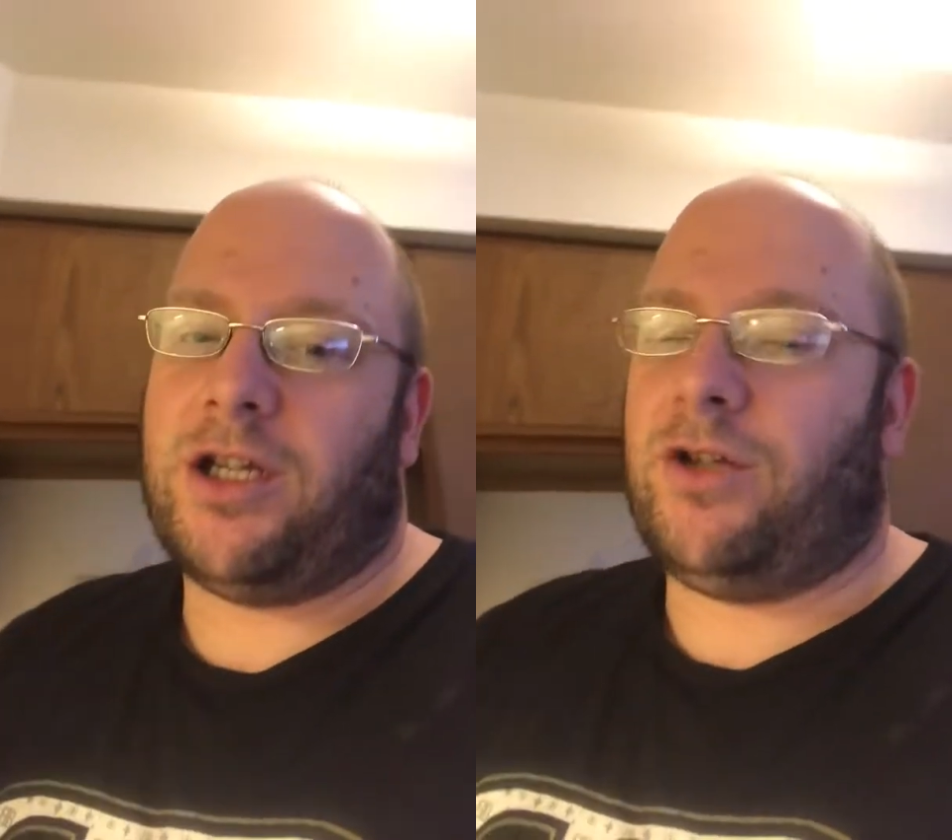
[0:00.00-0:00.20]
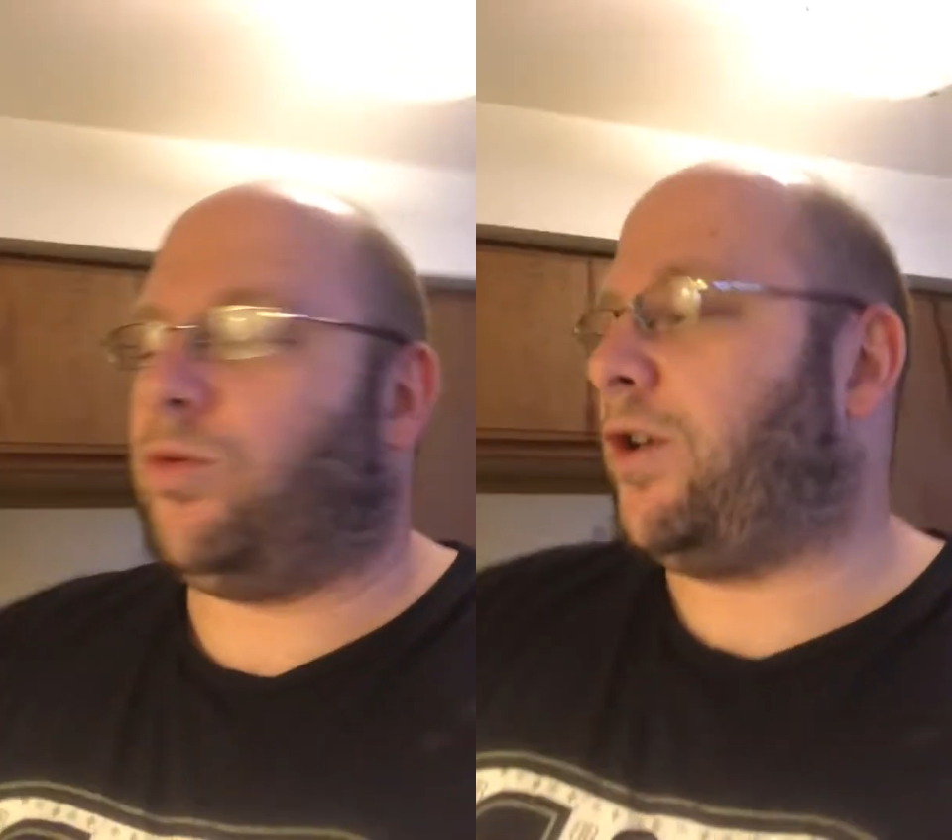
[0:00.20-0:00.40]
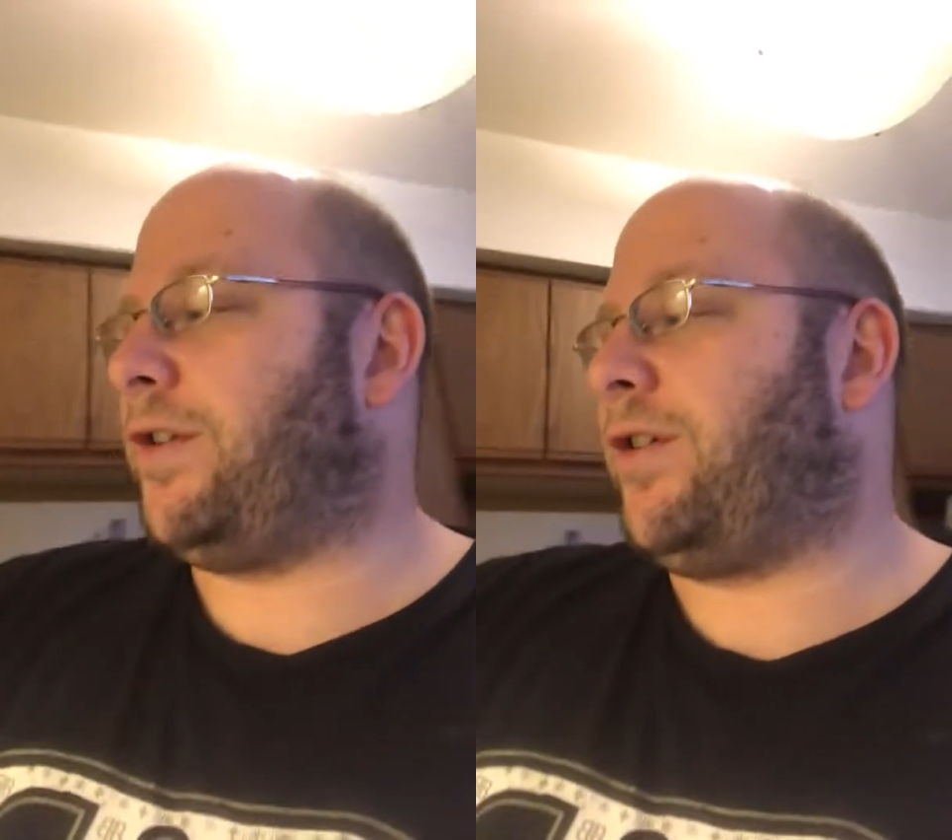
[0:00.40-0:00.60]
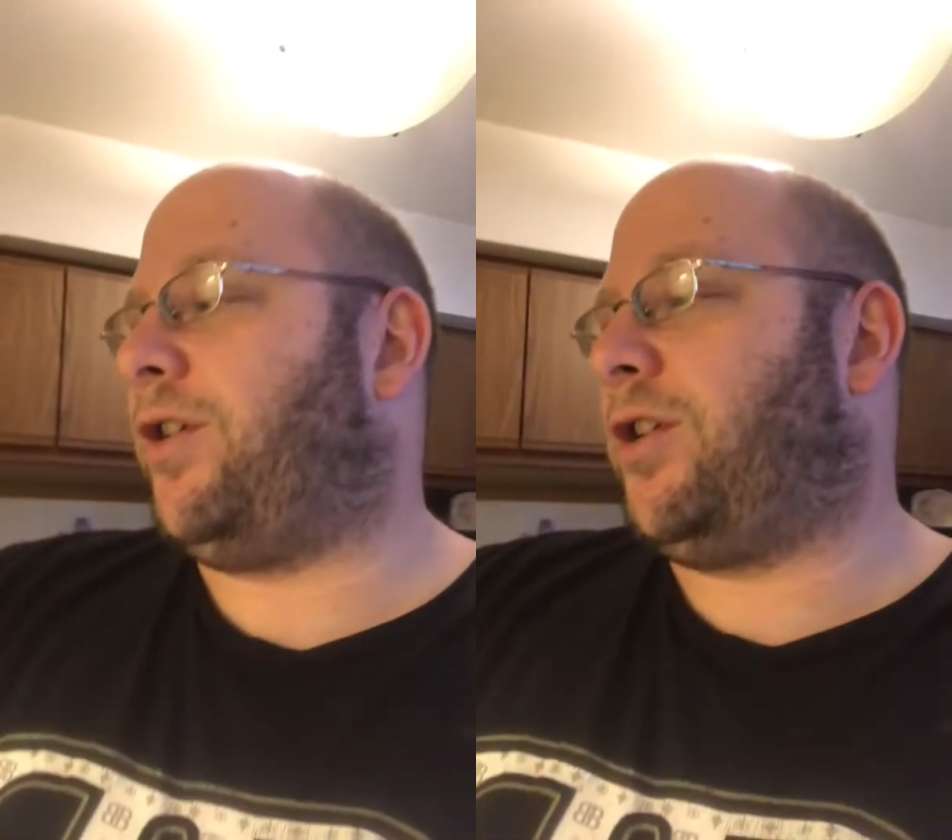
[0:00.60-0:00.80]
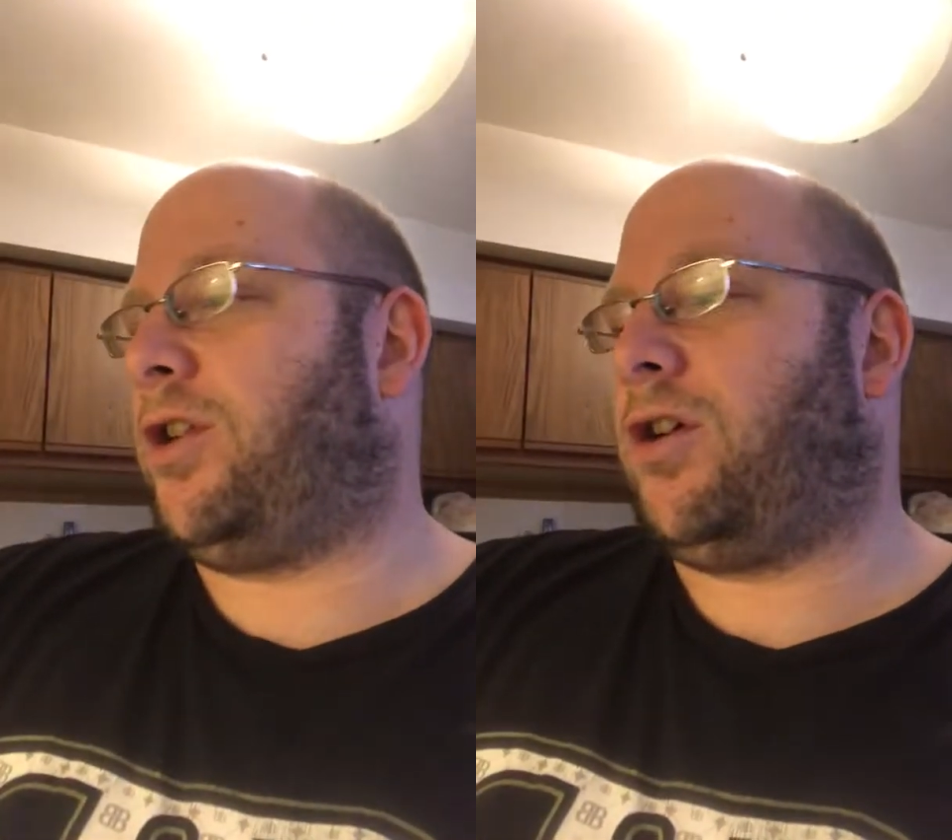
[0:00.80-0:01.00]
you want to
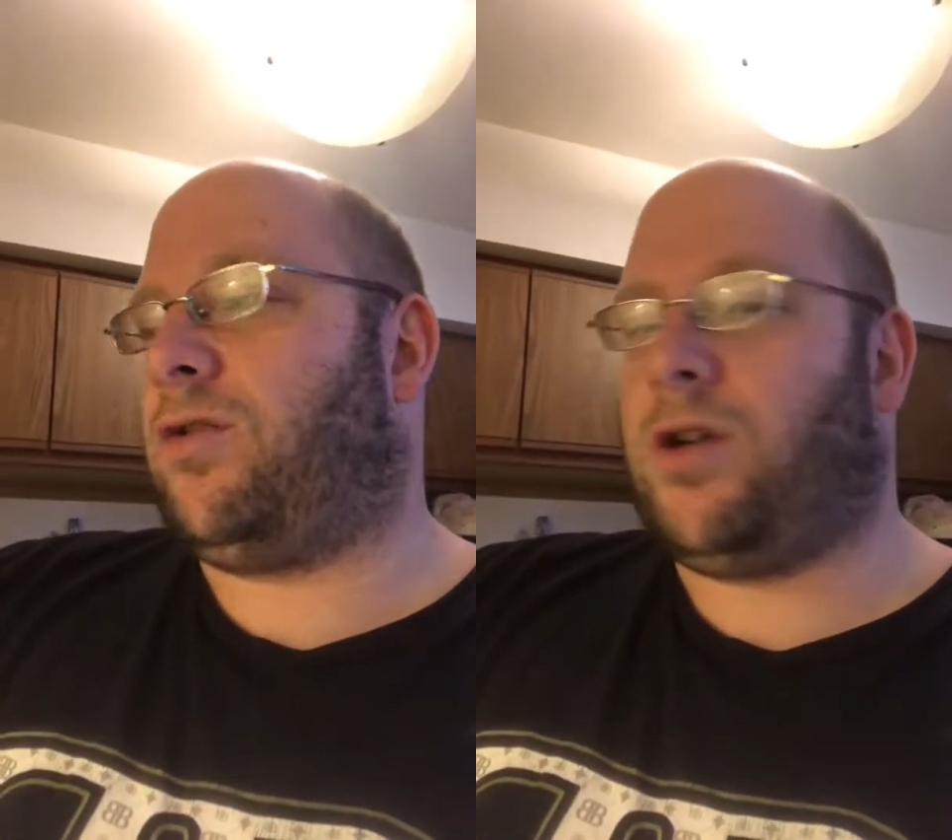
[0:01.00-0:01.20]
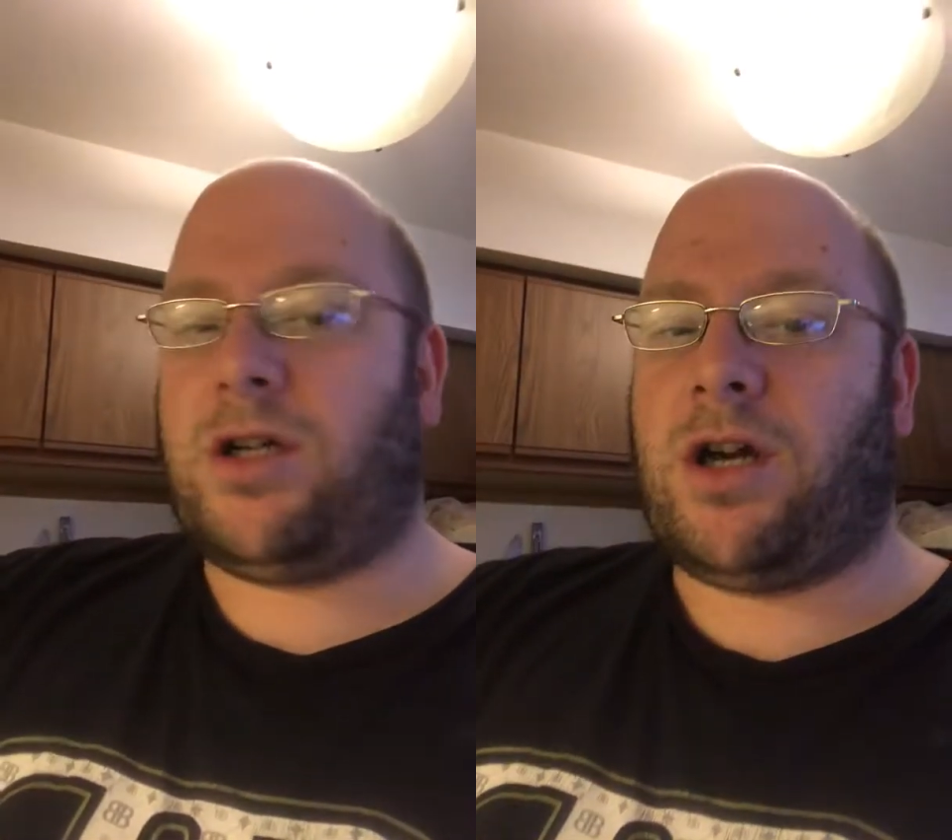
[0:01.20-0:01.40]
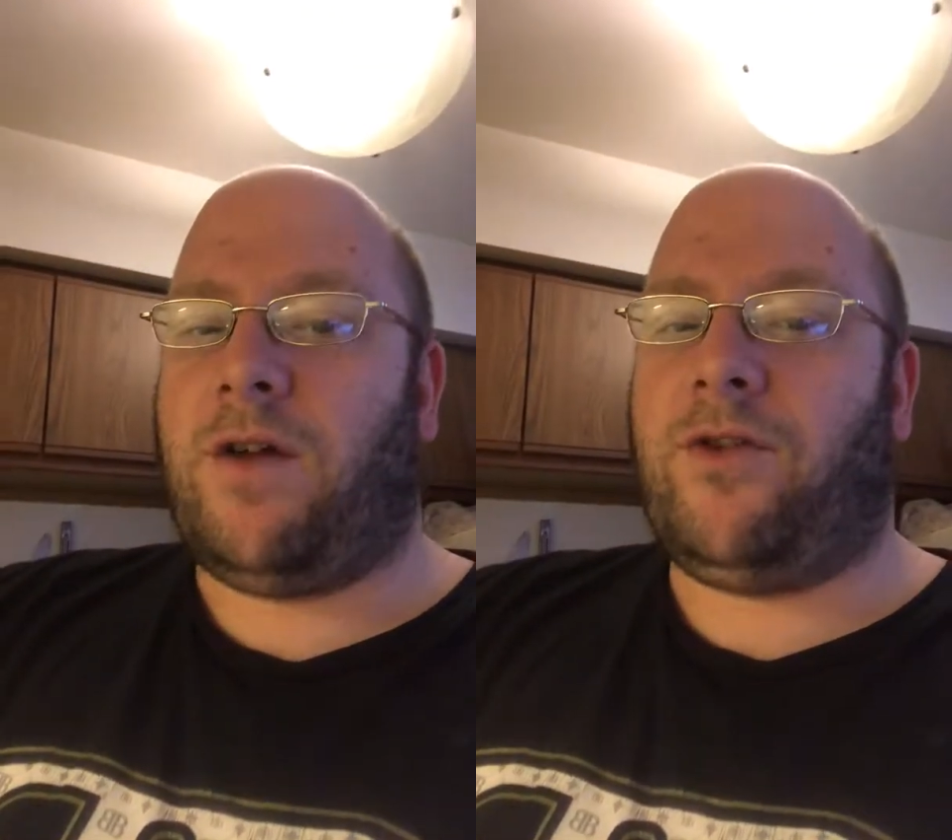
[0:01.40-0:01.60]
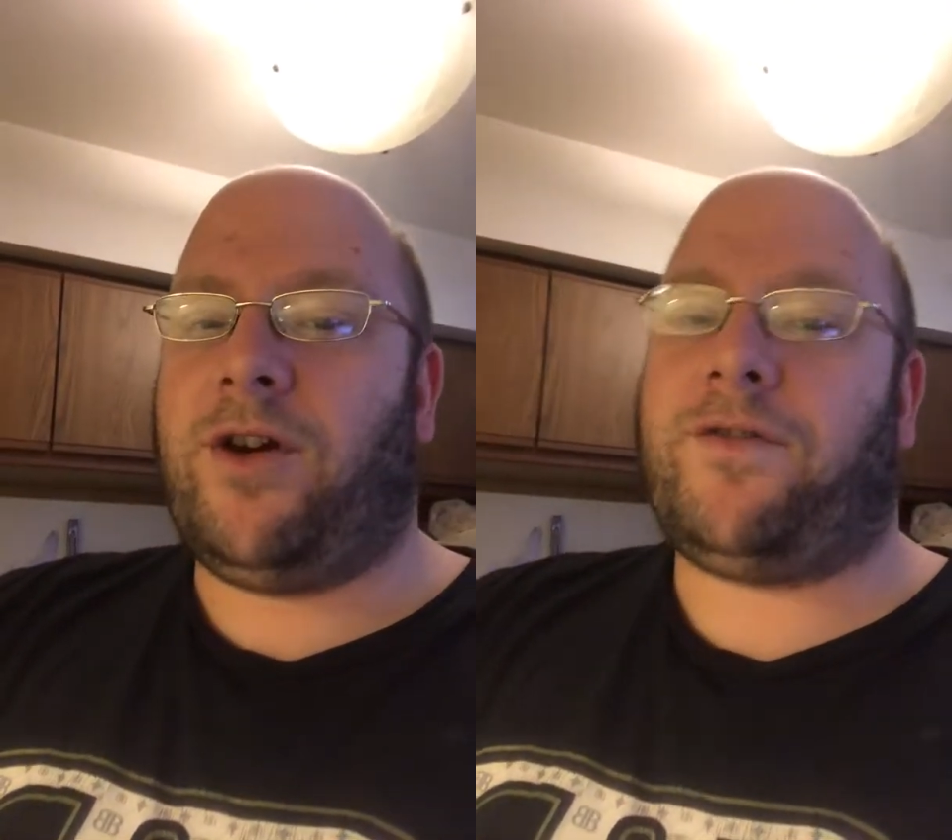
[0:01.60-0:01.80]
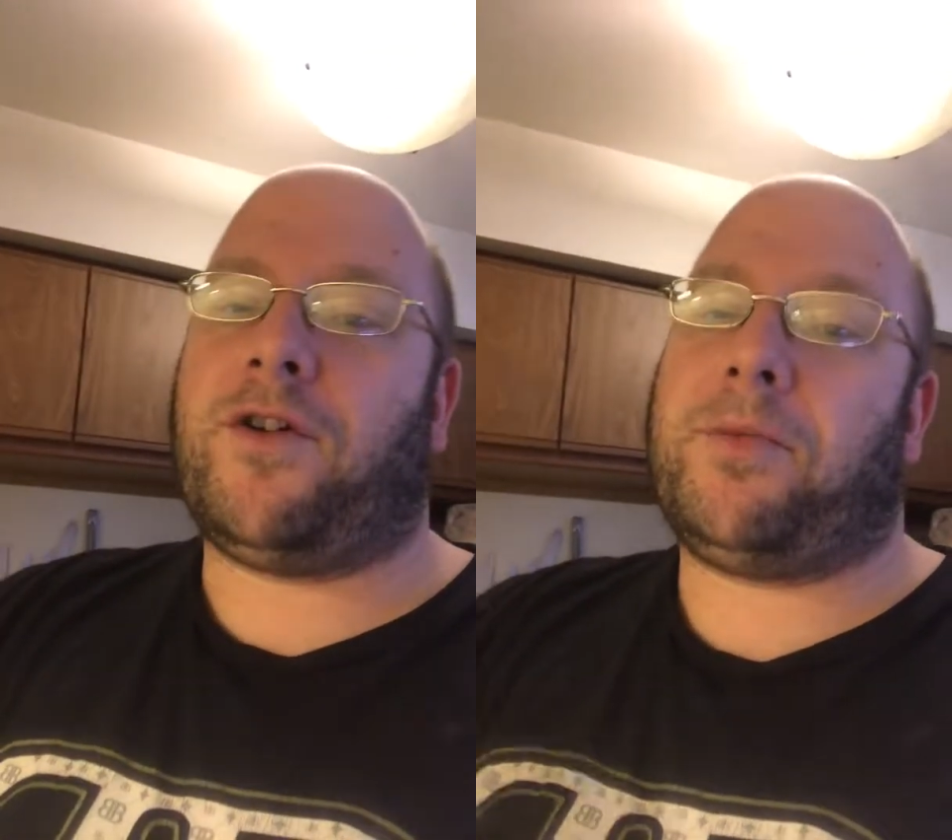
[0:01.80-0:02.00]
turn it low, cover
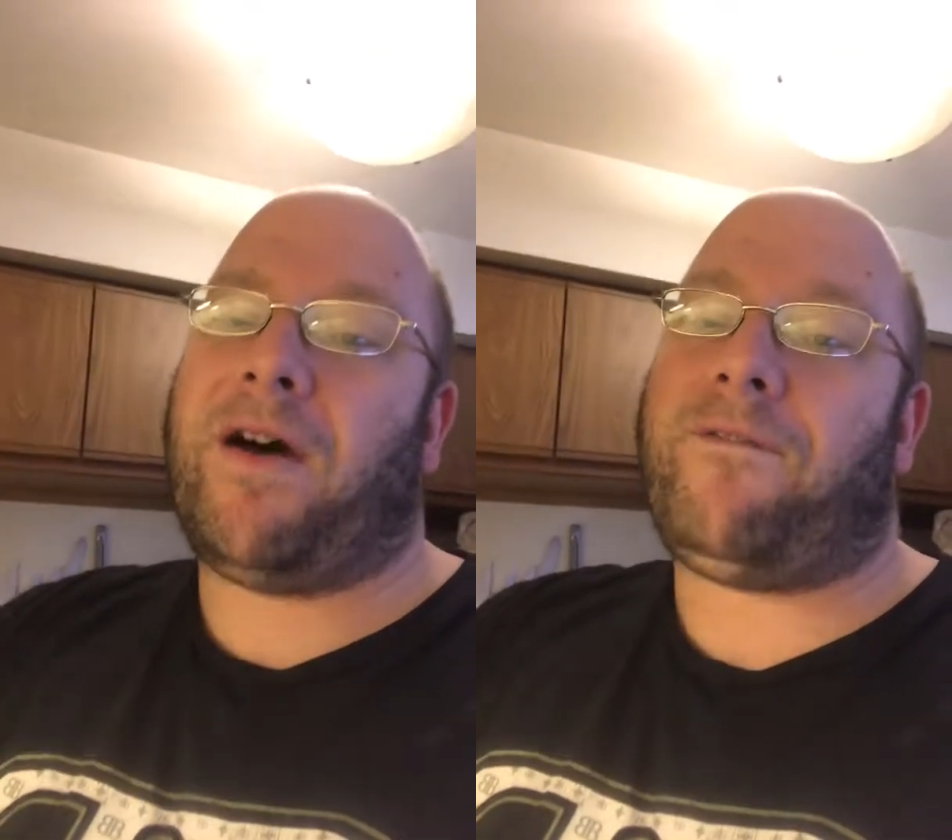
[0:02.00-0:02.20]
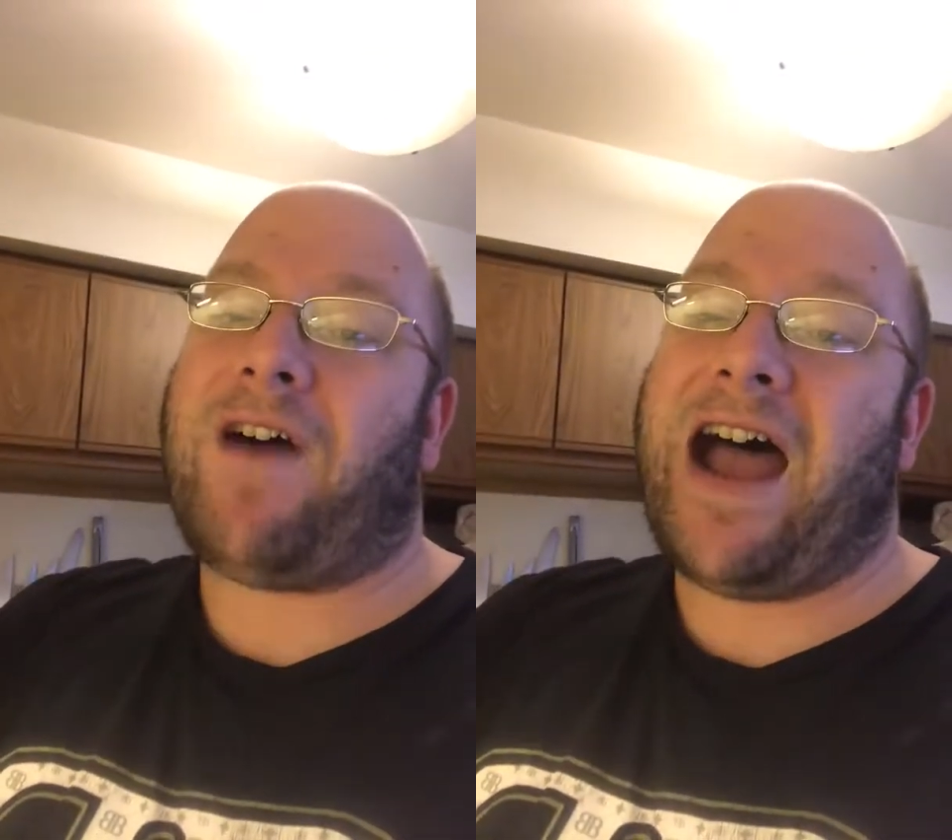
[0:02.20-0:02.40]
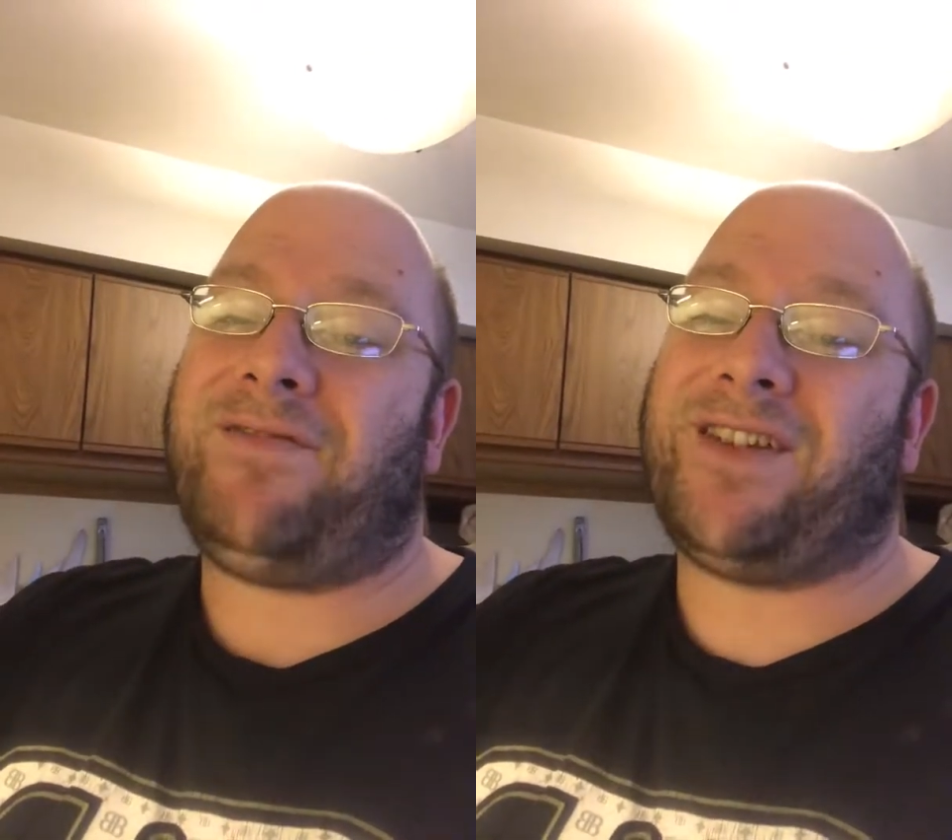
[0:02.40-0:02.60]
it for about 5